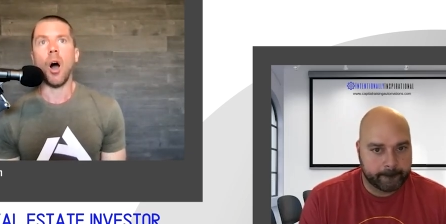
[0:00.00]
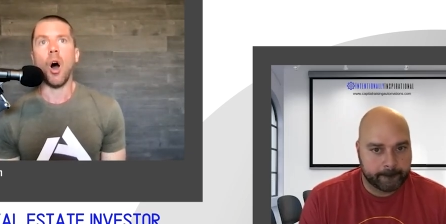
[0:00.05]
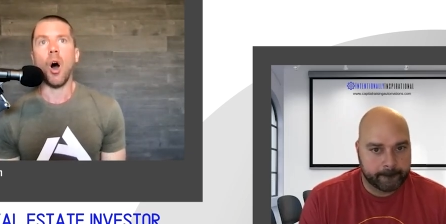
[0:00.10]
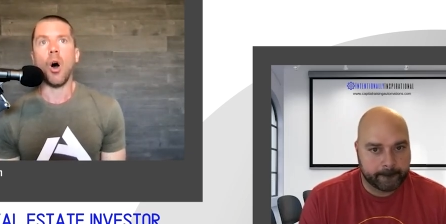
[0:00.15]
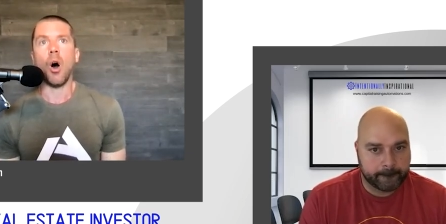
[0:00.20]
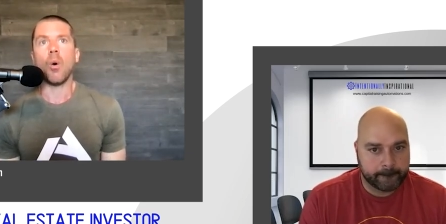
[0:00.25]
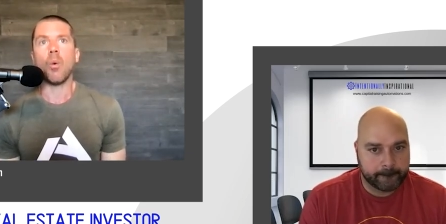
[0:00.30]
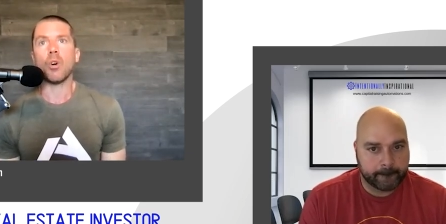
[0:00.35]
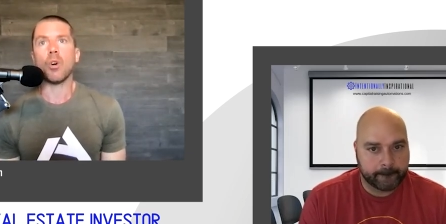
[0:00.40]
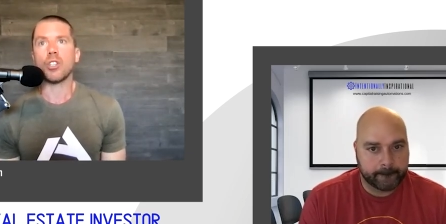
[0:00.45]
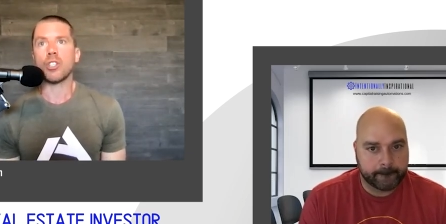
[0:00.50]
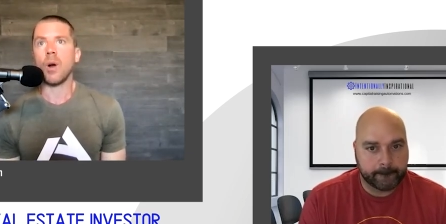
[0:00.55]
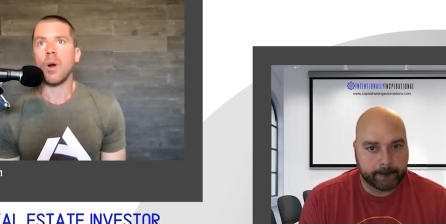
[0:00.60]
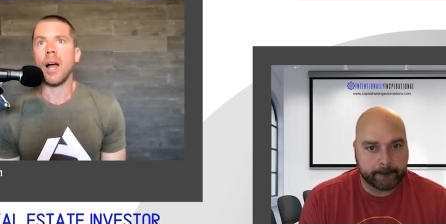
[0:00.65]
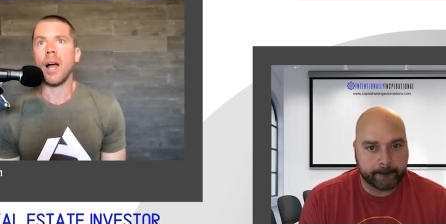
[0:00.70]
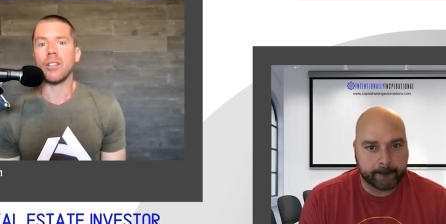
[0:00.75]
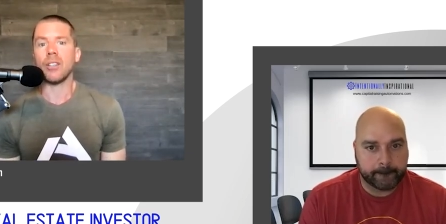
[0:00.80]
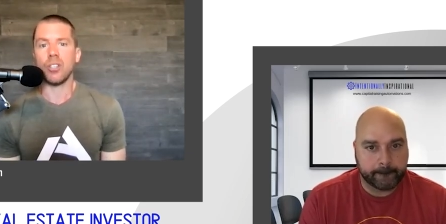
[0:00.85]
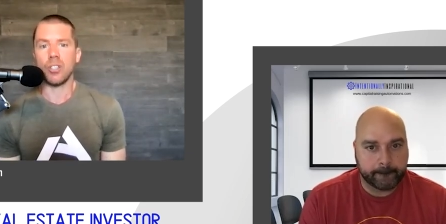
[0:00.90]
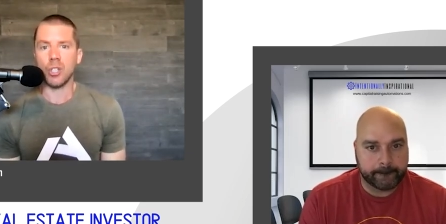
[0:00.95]
Speaker 1: we're
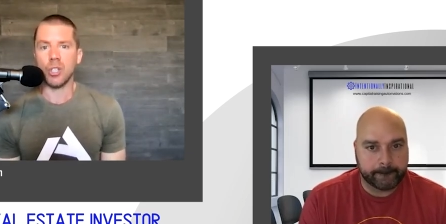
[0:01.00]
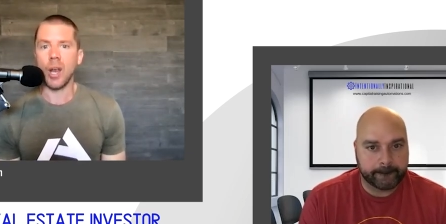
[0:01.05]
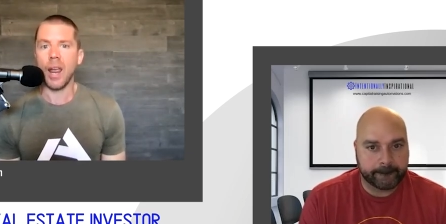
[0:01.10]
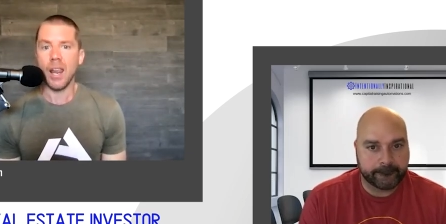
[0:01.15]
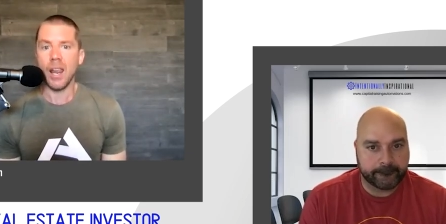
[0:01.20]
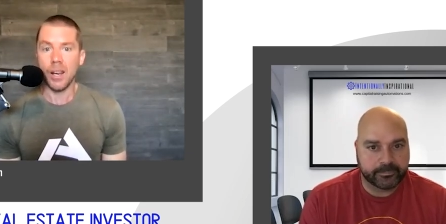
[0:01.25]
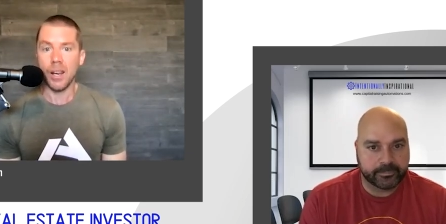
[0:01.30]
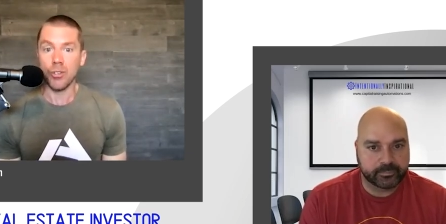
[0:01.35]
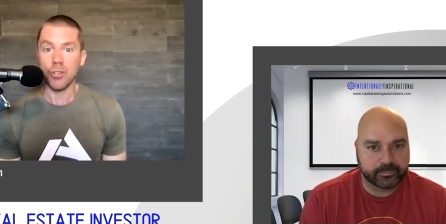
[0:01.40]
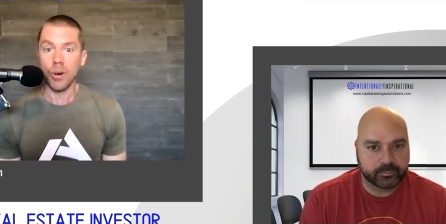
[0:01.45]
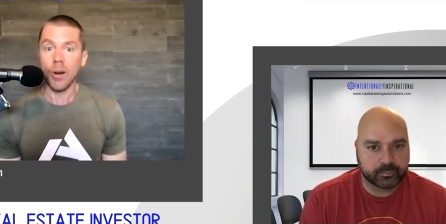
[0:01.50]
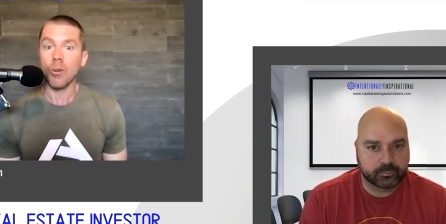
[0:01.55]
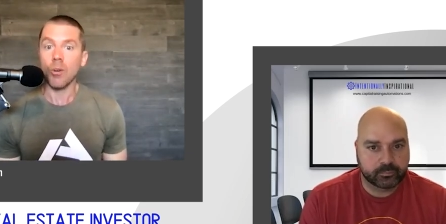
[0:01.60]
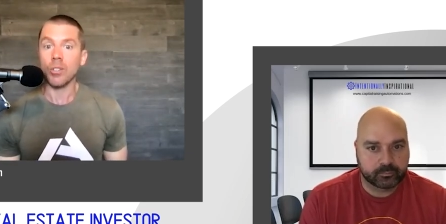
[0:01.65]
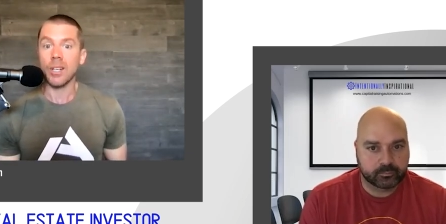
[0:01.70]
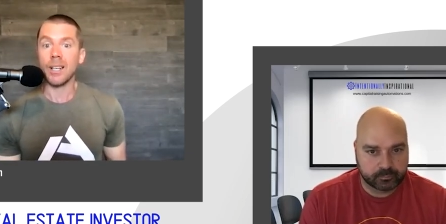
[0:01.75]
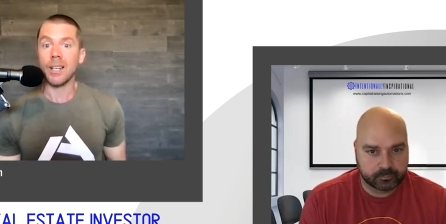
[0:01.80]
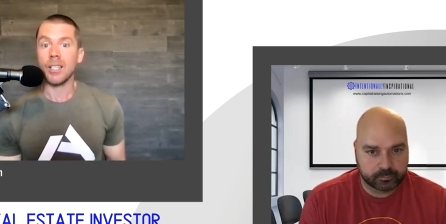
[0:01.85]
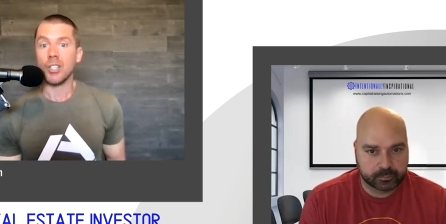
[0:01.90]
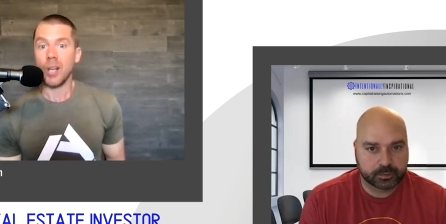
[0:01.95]
trying to change, right?
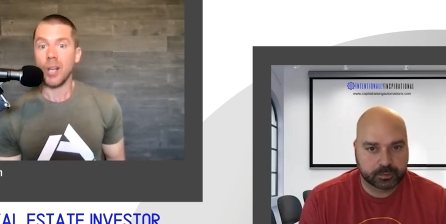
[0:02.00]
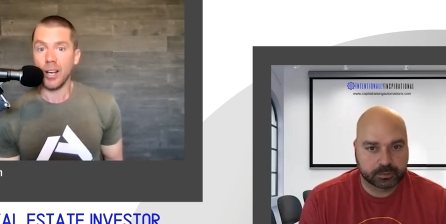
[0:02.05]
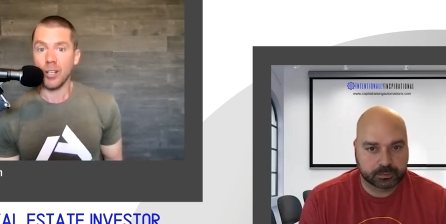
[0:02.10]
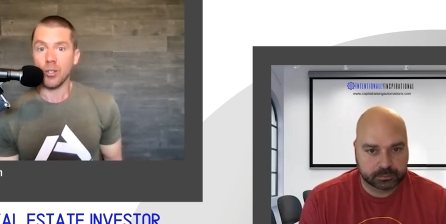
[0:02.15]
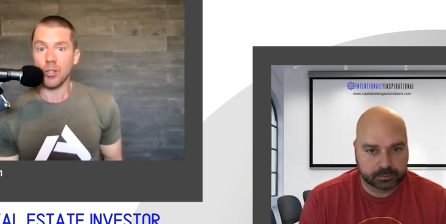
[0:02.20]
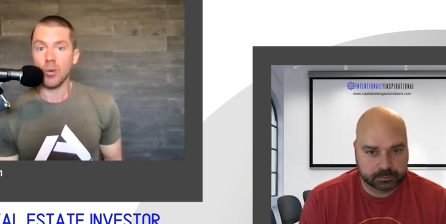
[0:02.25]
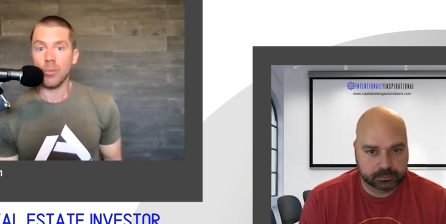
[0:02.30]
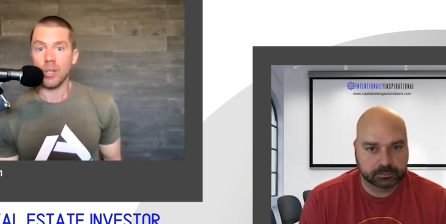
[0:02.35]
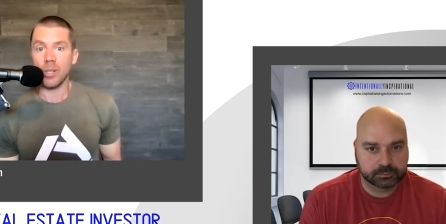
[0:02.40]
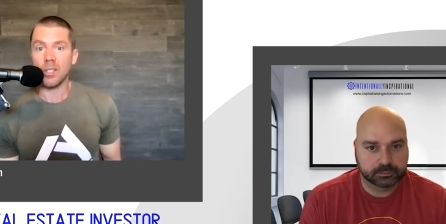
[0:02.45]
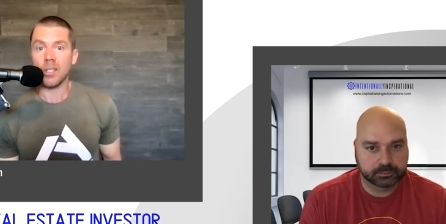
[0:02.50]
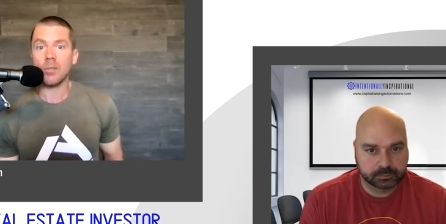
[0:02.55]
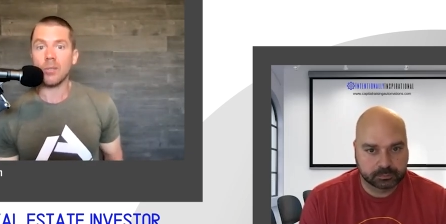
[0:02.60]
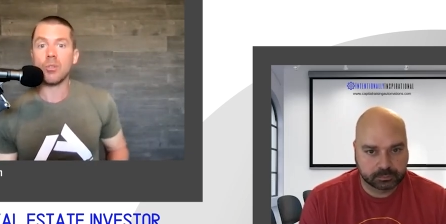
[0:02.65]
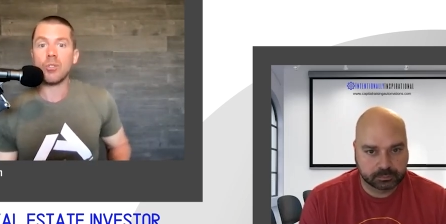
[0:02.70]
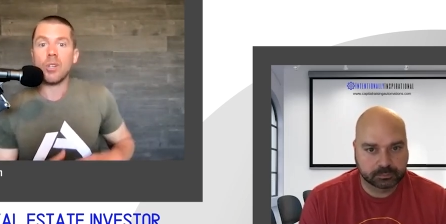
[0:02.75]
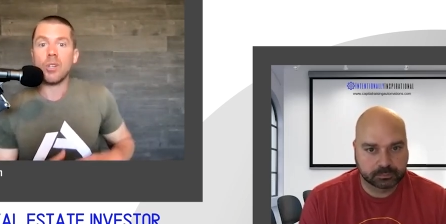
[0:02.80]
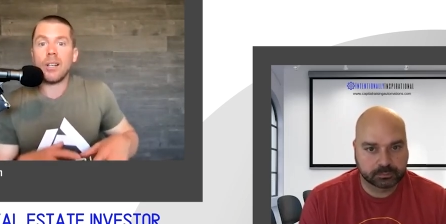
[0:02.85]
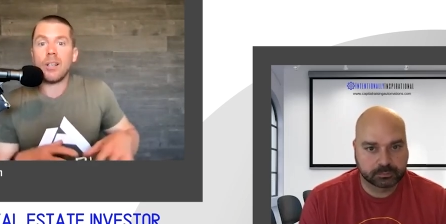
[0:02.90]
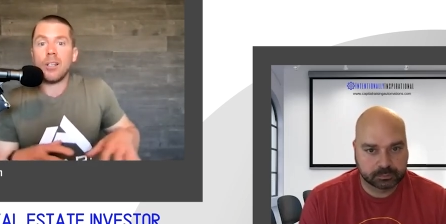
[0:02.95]
We're trying to change our
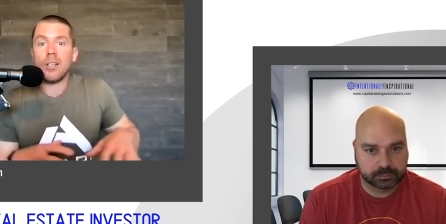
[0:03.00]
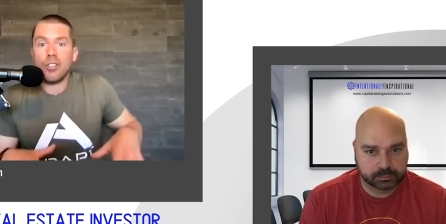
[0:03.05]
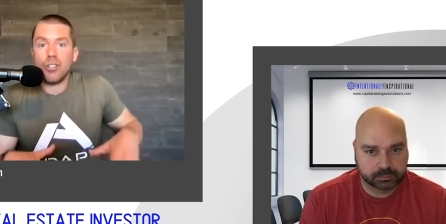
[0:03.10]
business. We're trying to